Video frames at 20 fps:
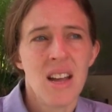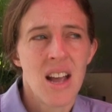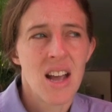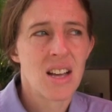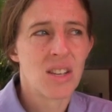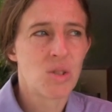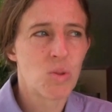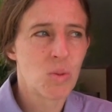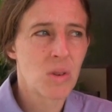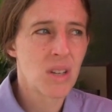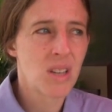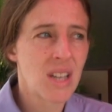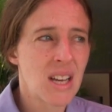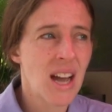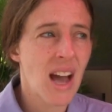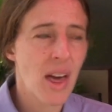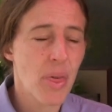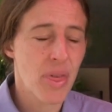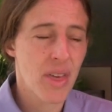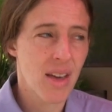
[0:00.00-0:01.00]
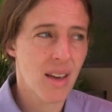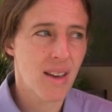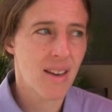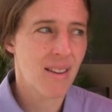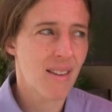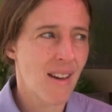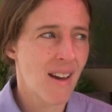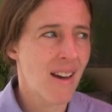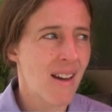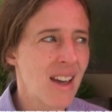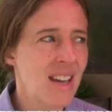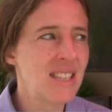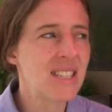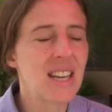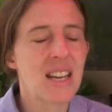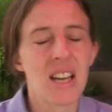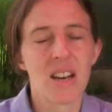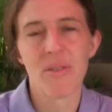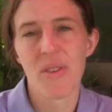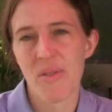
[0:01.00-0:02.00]
is really I think uh,
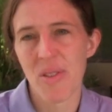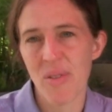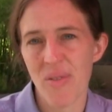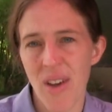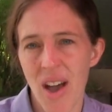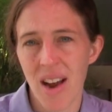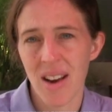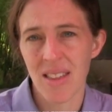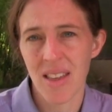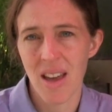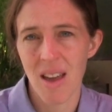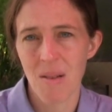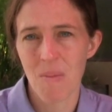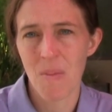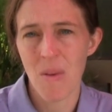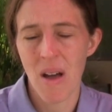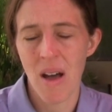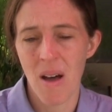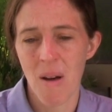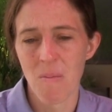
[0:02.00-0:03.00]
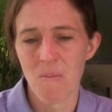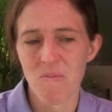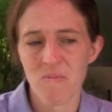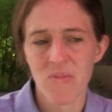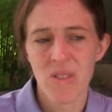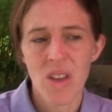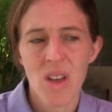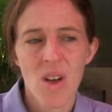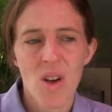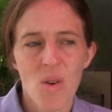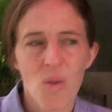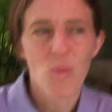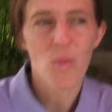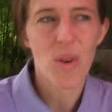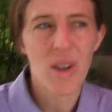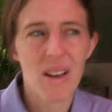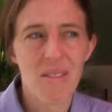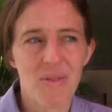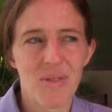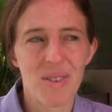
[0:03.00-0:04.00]
indicative of the fact that um,
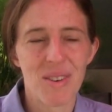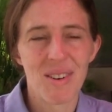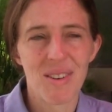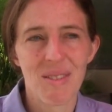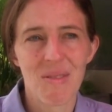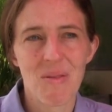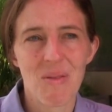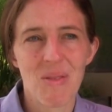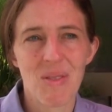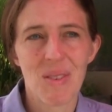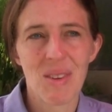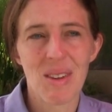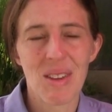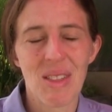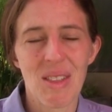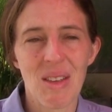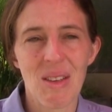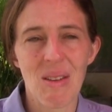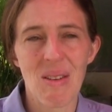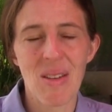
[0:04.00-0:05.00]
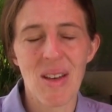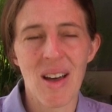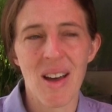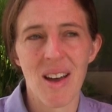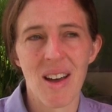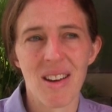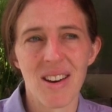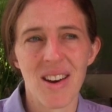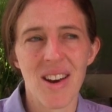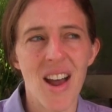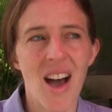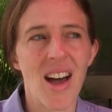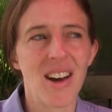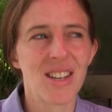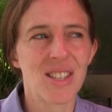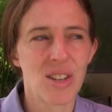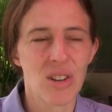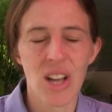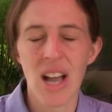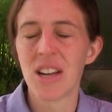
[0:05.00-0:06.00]
we have uh, not
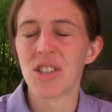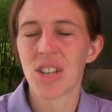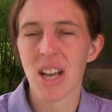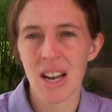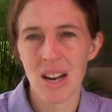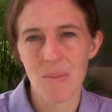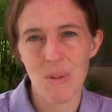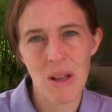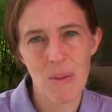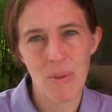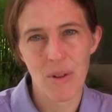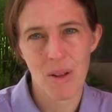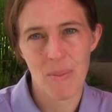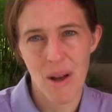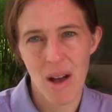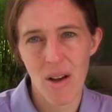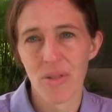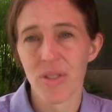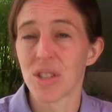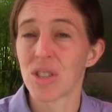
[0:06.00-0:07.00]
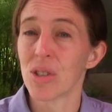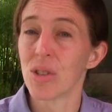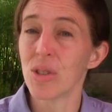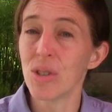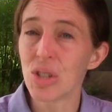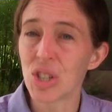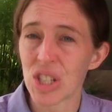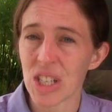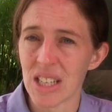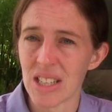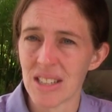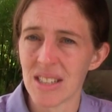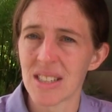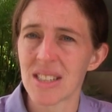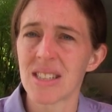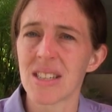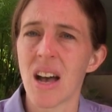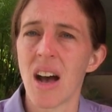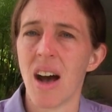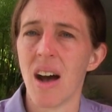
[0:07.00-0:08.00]
necessarily educated people about the
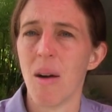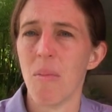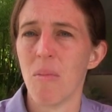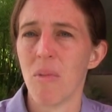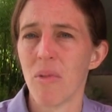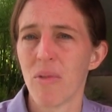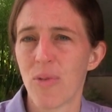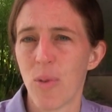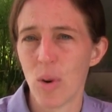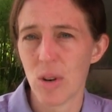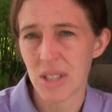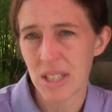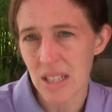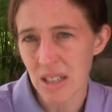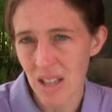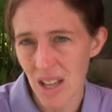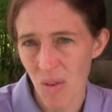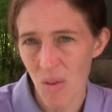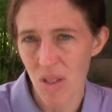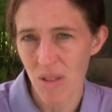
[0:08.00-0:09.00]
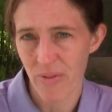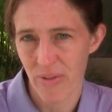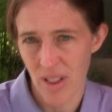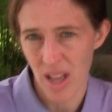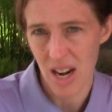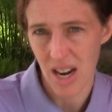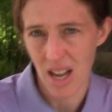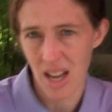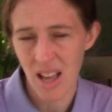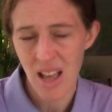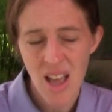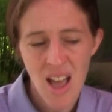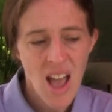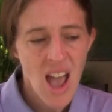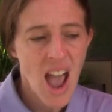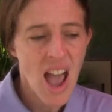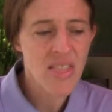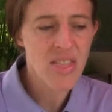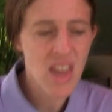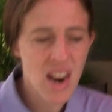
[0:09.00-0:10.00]
solutions um, for dealing with flooding.
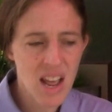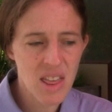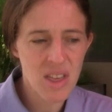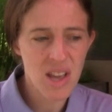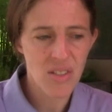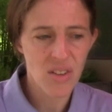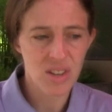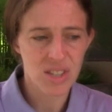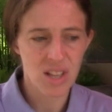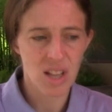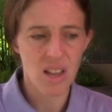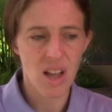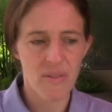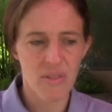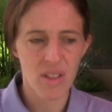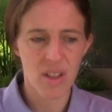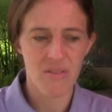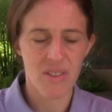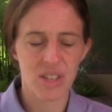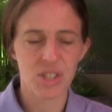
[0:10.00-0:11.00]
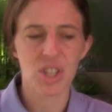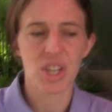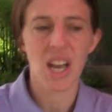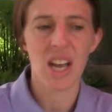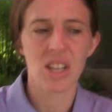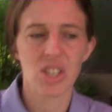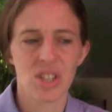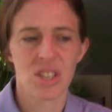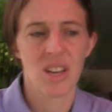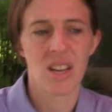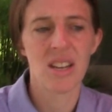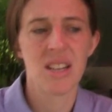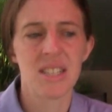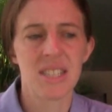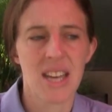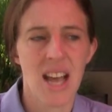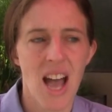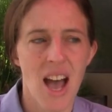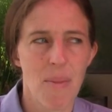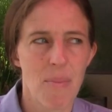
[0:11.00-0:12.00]
And then I think there's a level of education that
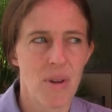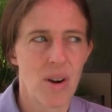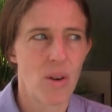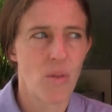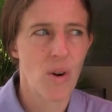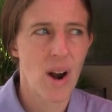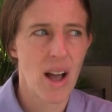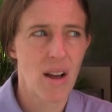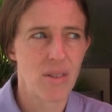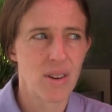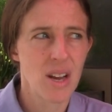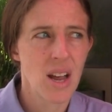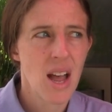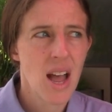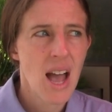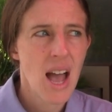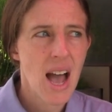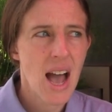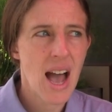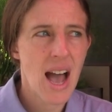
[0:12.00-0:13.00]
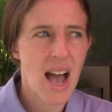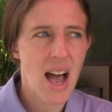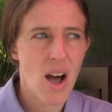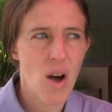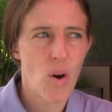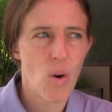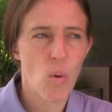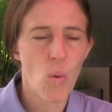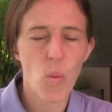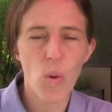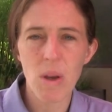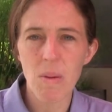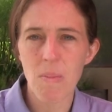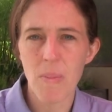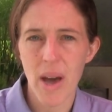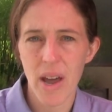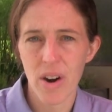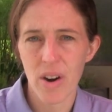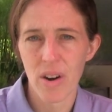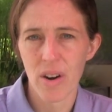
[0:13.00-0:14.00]
needs to happen around how we
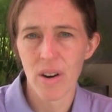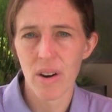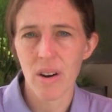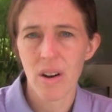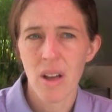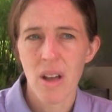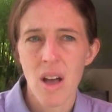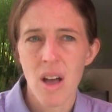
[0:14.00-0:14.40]
better